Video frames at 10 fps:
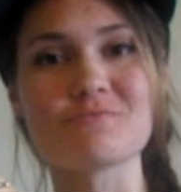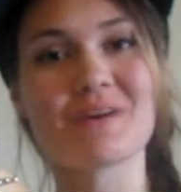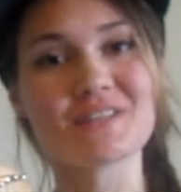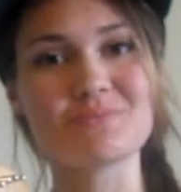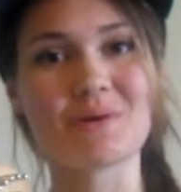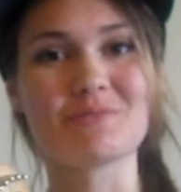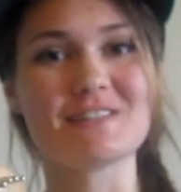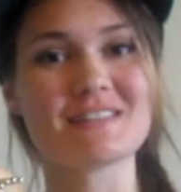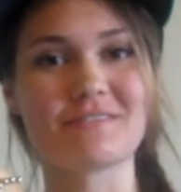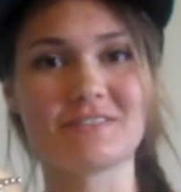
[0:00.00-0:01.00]
muscle memory
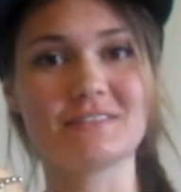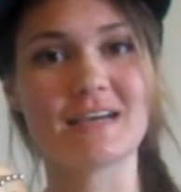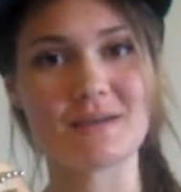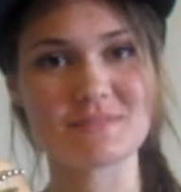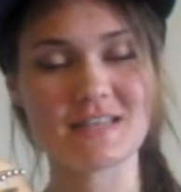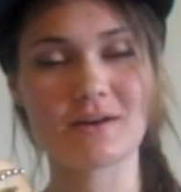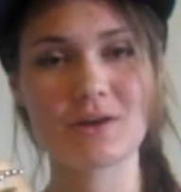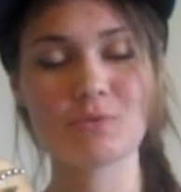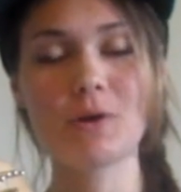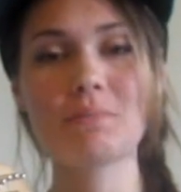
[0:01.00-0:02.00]
several times now,
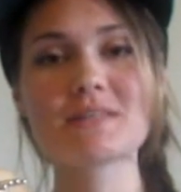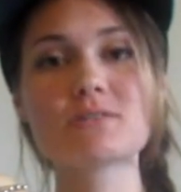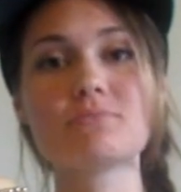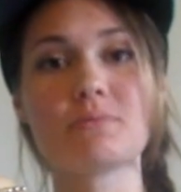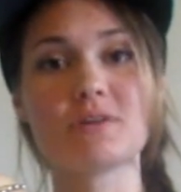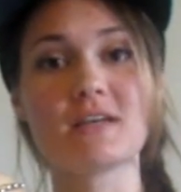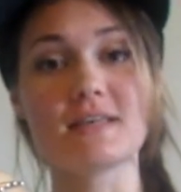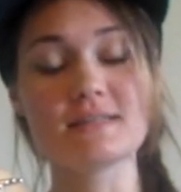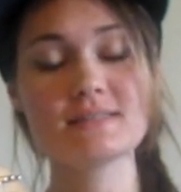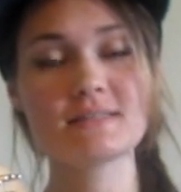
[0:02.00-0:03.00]
and what muscle memory
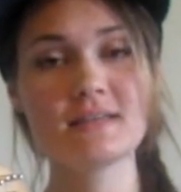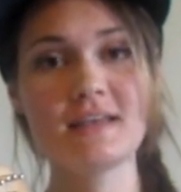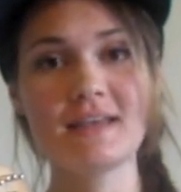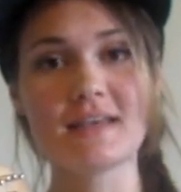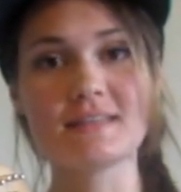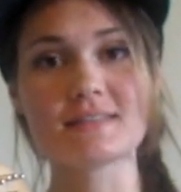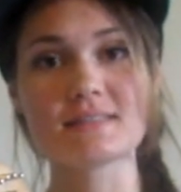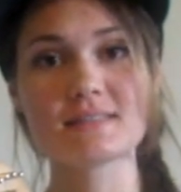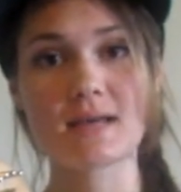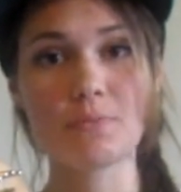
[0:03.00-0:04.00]
is
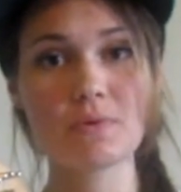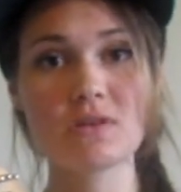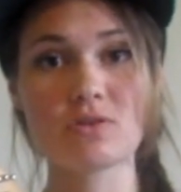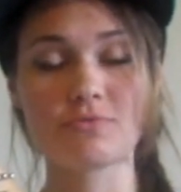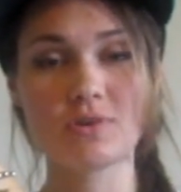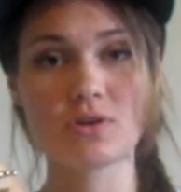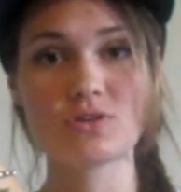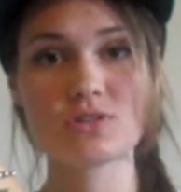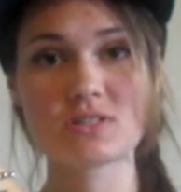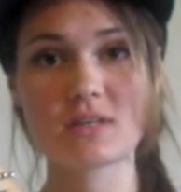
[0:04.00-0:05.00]
it's helping your
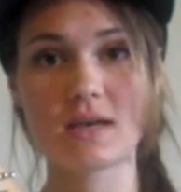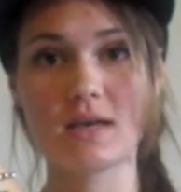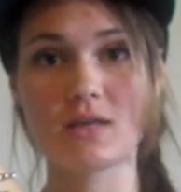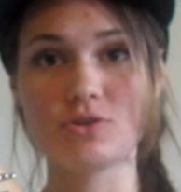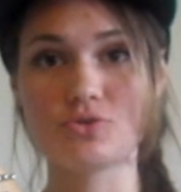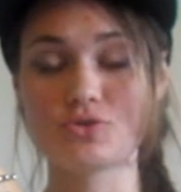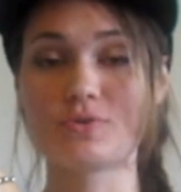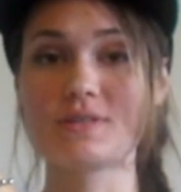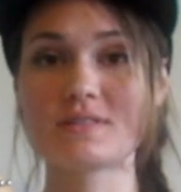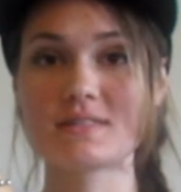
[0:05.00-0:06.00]
fingers and your
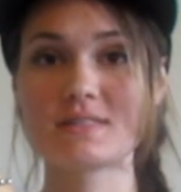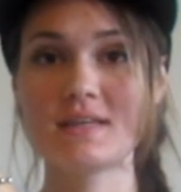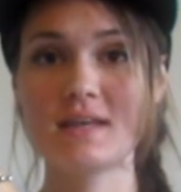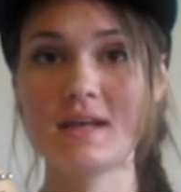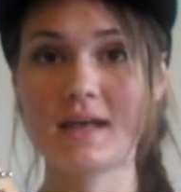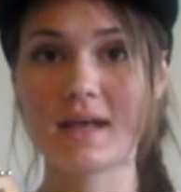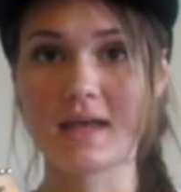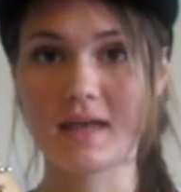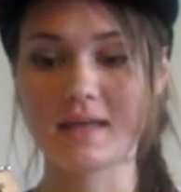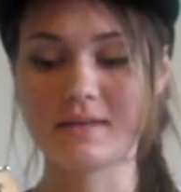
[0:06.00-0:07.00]
joints
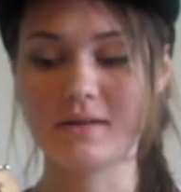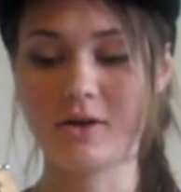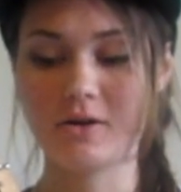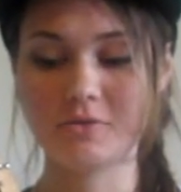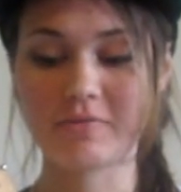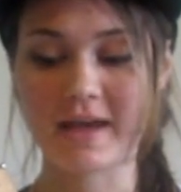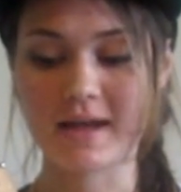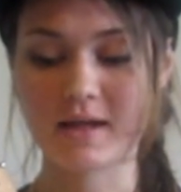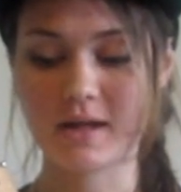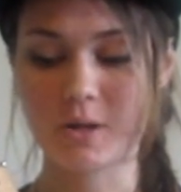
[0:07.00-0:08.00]
and all of
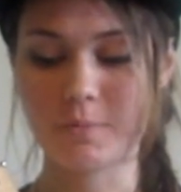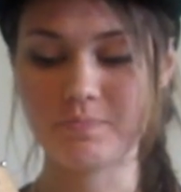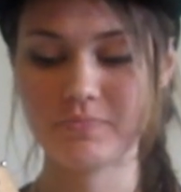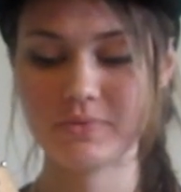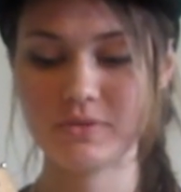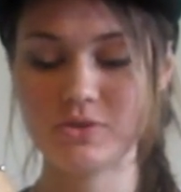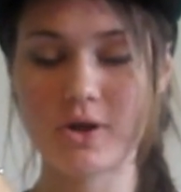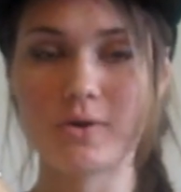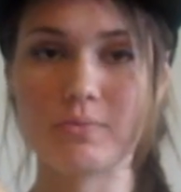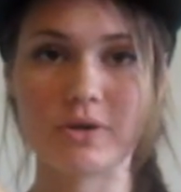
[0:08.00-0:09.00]
that
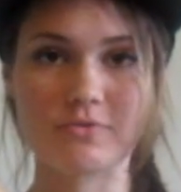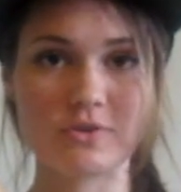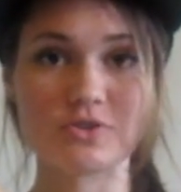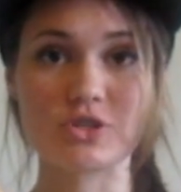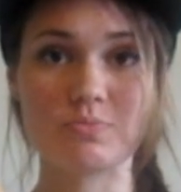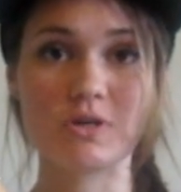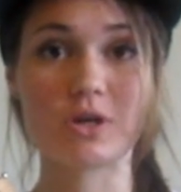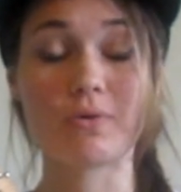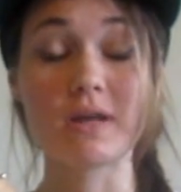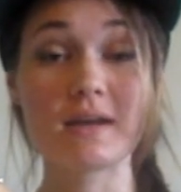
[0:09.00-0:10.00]
know where your fingers should be
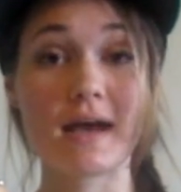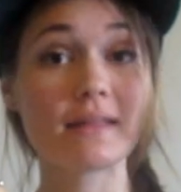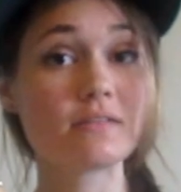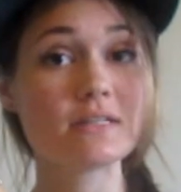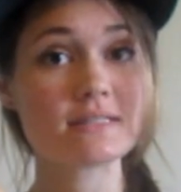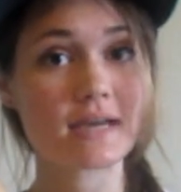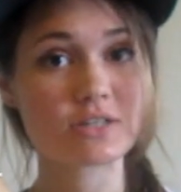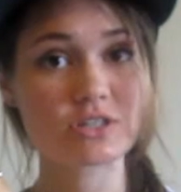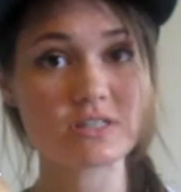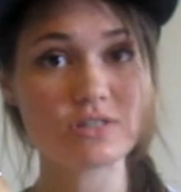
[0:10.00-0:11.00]
going. Athletes
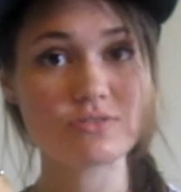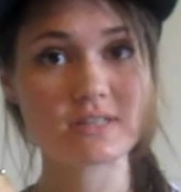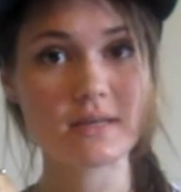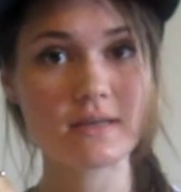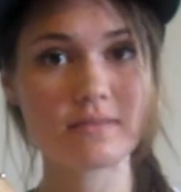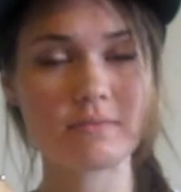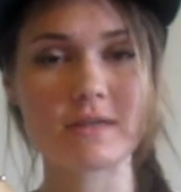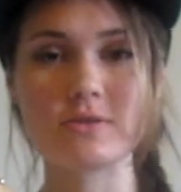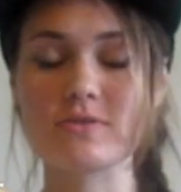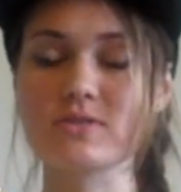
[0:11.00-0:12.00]
actually use it. They
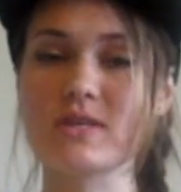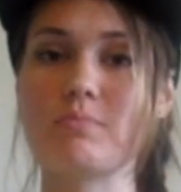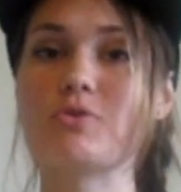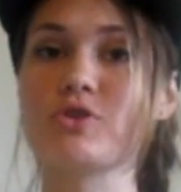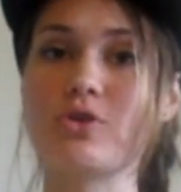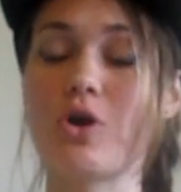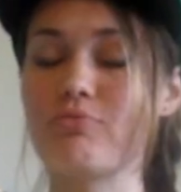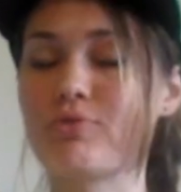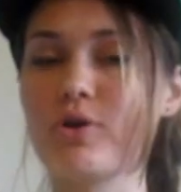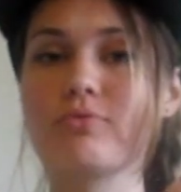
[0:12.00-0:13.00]
do the same motion
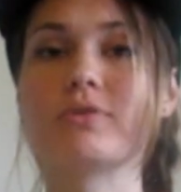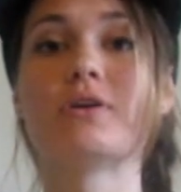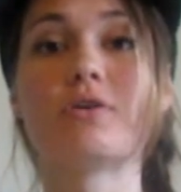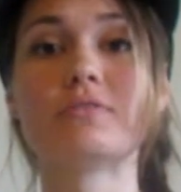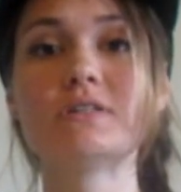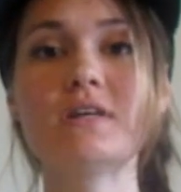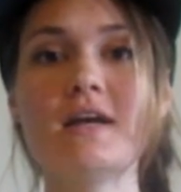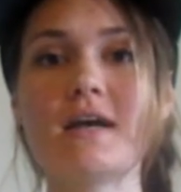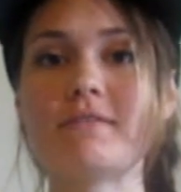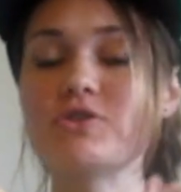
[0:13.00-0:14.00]
over and over and over.
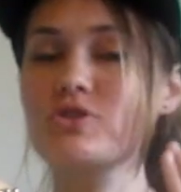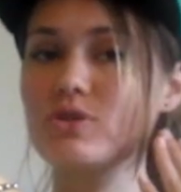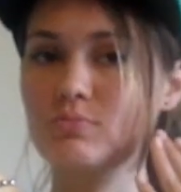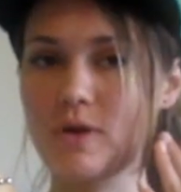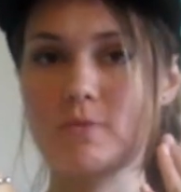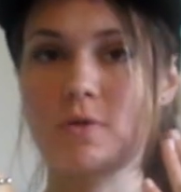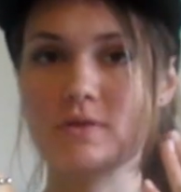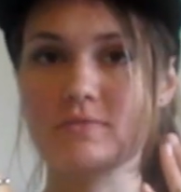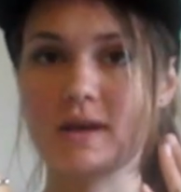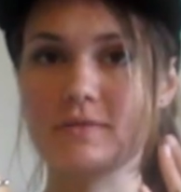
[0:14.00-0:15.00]
Eventually your brain won't
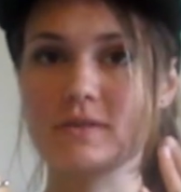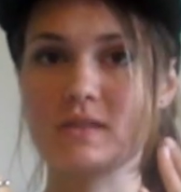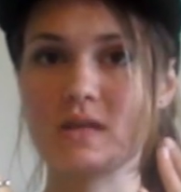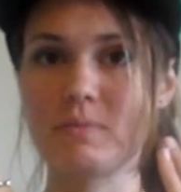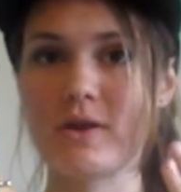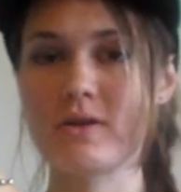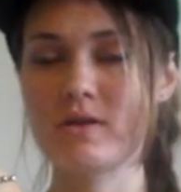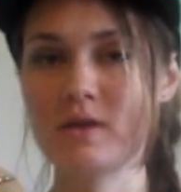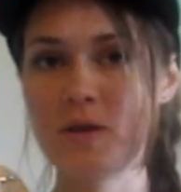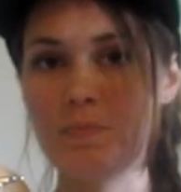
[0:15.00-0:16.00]
even have to think about it.
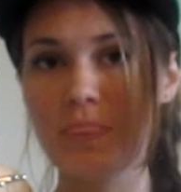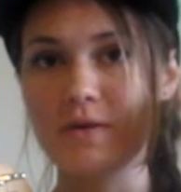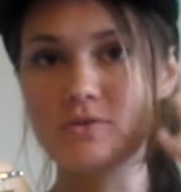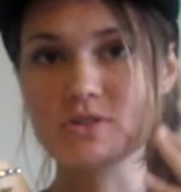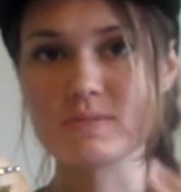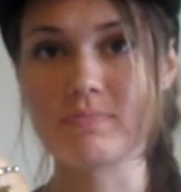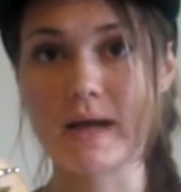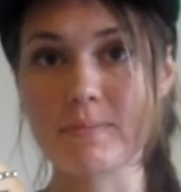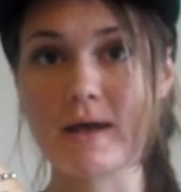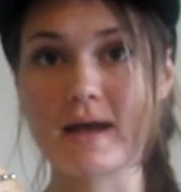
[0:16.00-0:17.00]
It'll just
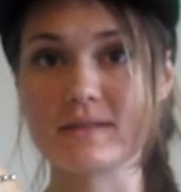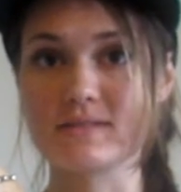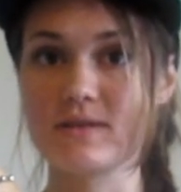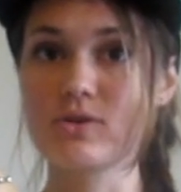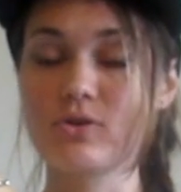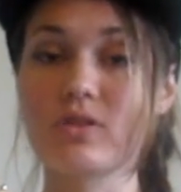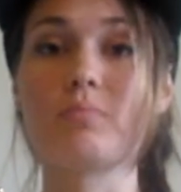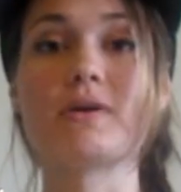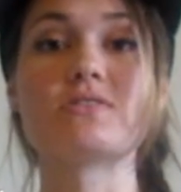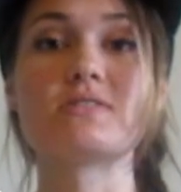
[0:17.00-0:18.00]
bypass and go to the
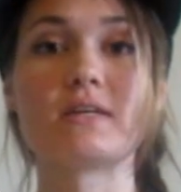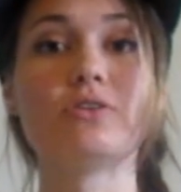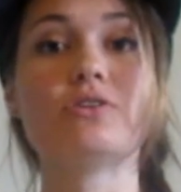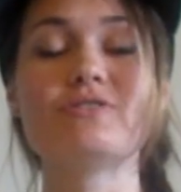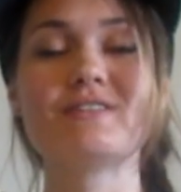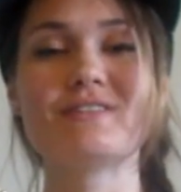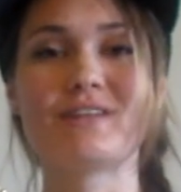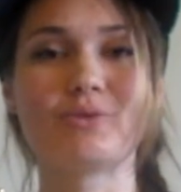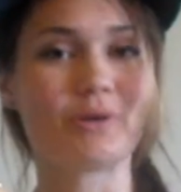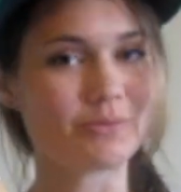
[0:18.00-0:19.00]
muscles that you're using, and
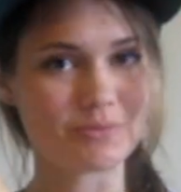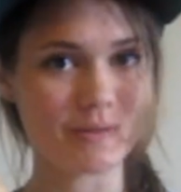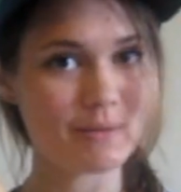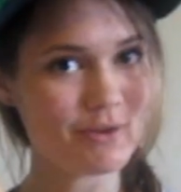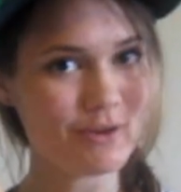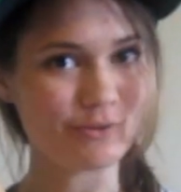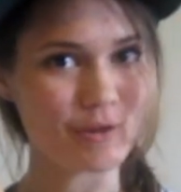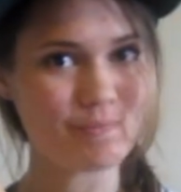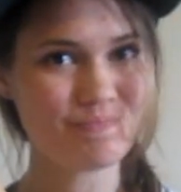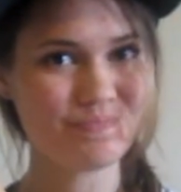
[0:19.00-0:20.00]
you'll be able to play beautifully.